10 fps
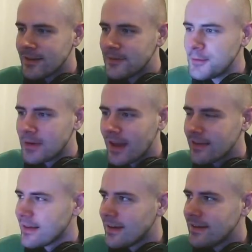of doing
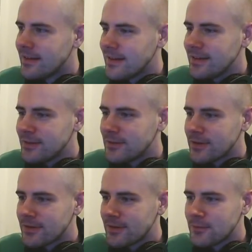SAEDs, you
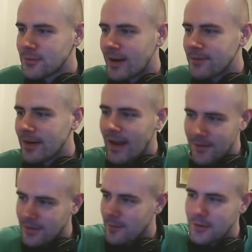just try and find
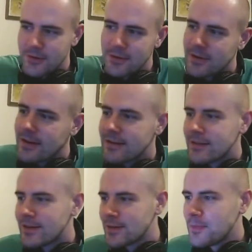every opportunity
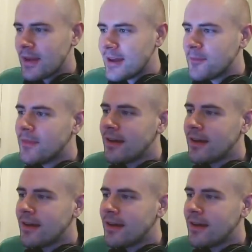to just spam